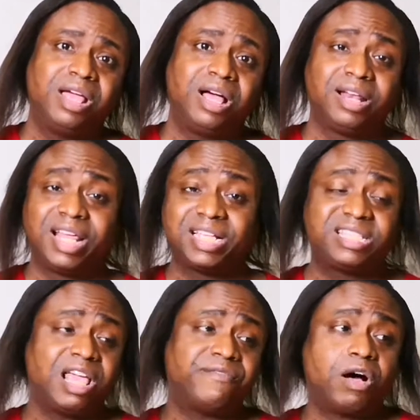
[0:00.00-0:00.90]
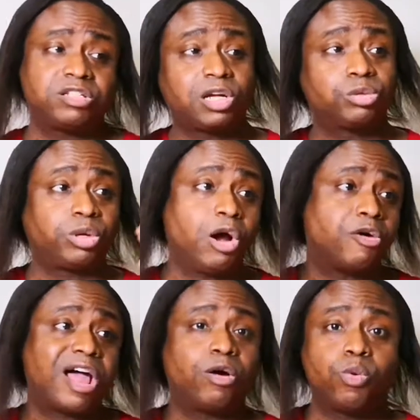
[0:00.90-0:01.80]
unless they've also
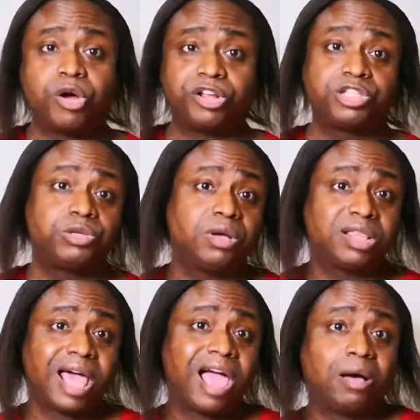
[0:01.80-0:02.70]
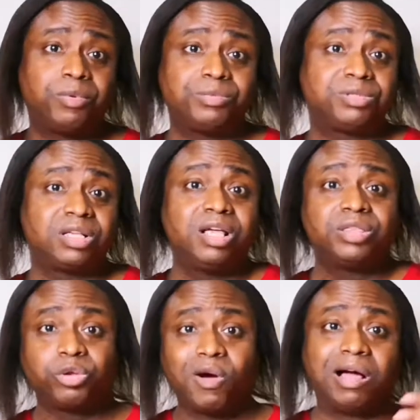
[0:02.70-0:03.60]
thrown out one or two other albums
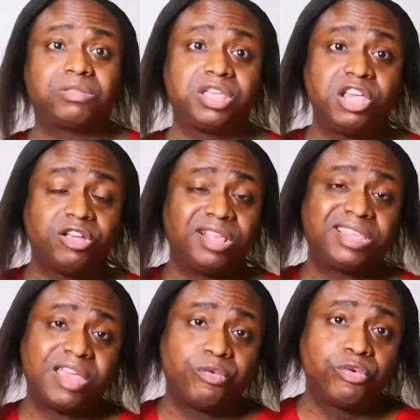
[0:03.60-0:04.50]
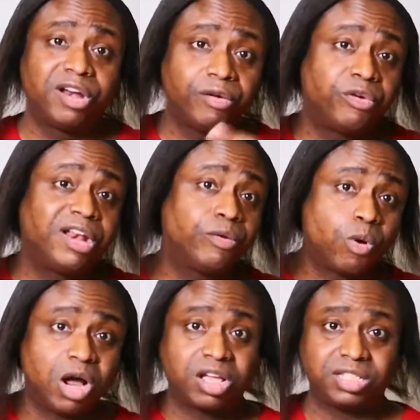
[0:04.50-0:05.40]
throughout the year that they really, really
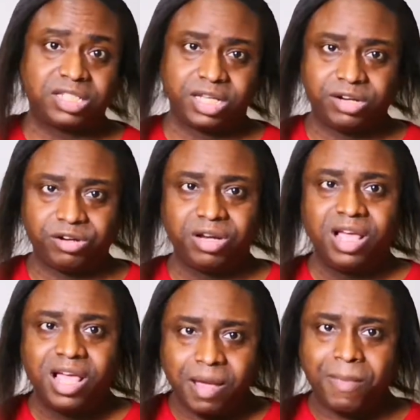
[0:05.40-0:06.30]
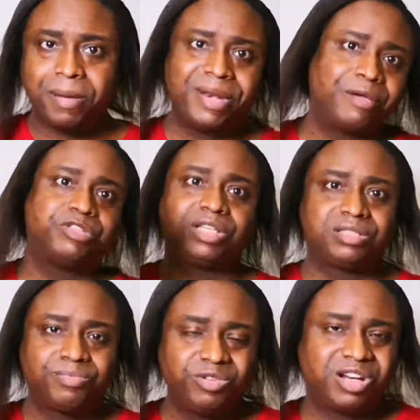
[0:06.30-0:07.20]
want considered, and maybe they would
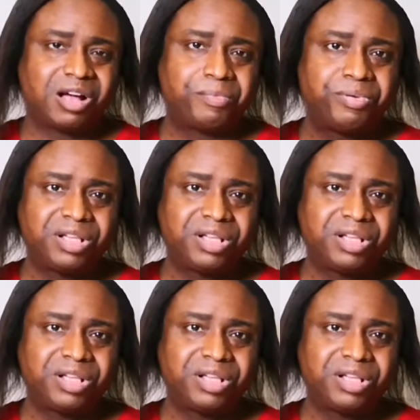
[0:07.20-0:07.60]
just, you know,